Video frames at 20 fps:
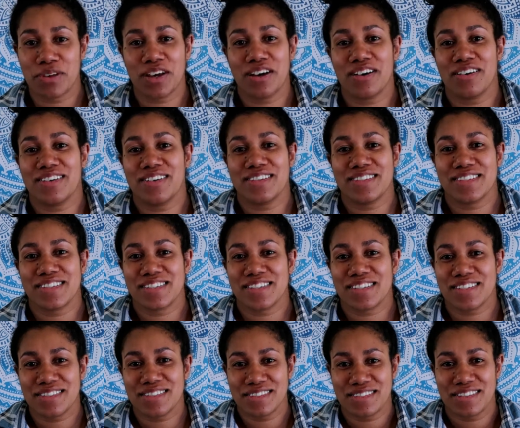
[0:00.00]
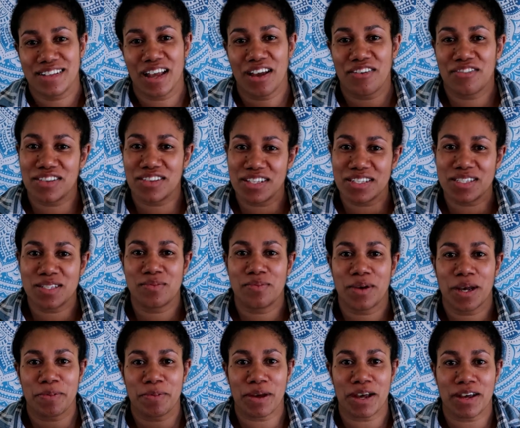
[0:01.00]
because everything's in a
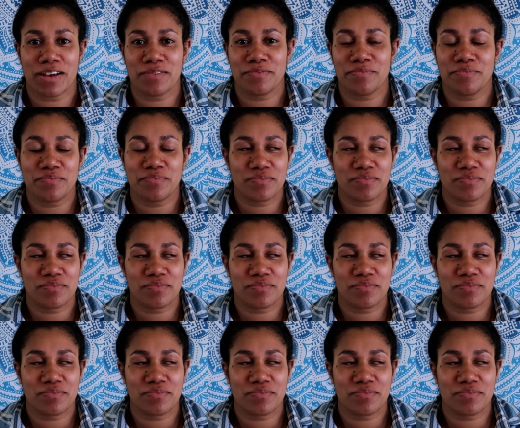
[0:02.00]
backpack.